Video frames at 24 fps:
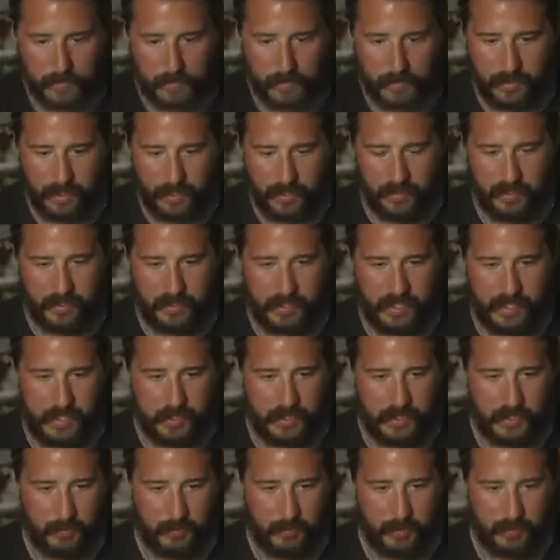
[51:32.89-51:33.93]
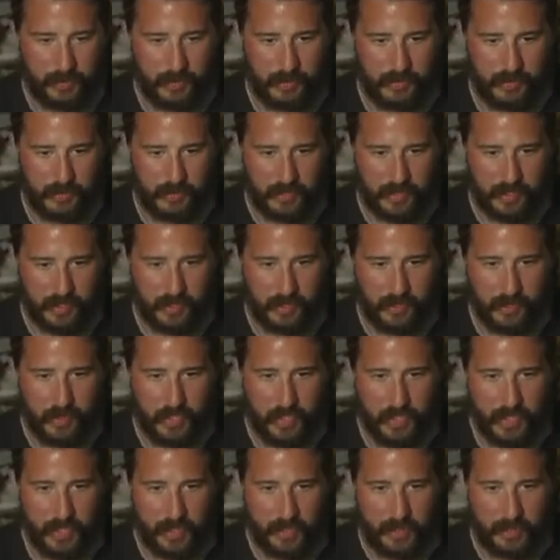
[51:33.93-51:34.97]
I don't like that shit where it's just like, oh
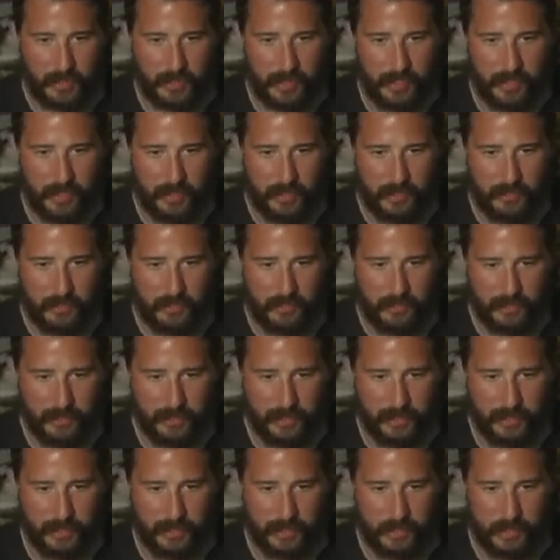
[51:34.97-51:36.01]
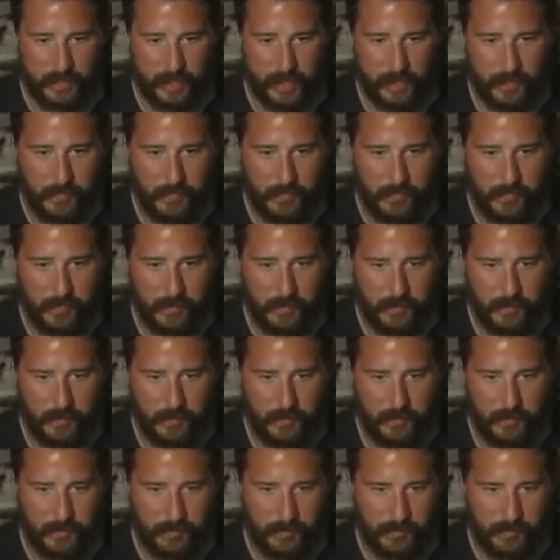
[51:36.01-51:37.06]
yeah, thumbnail. You need a good thumbnail. You
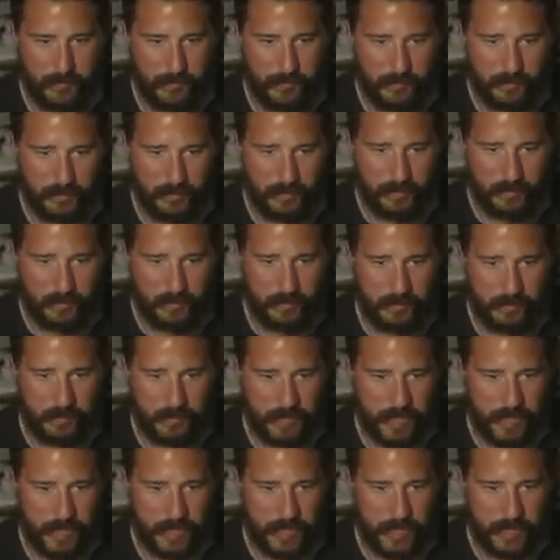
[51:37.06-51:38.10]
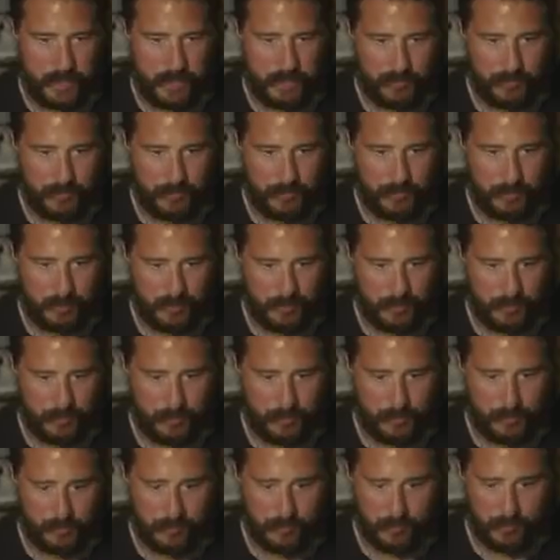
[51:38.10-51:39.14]
need fucking tags or whatever the
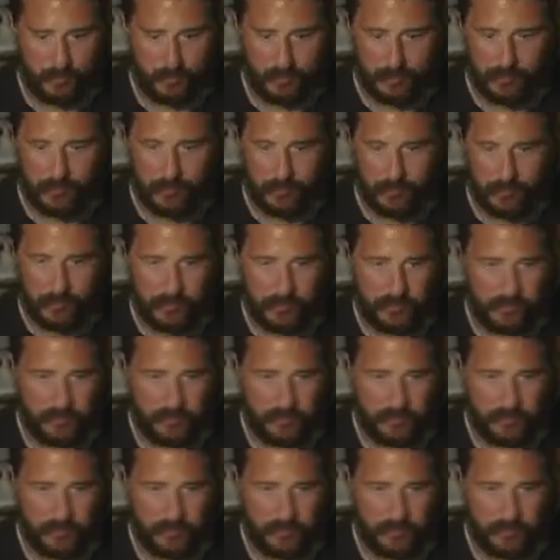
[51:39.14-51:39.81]
fuck, you know?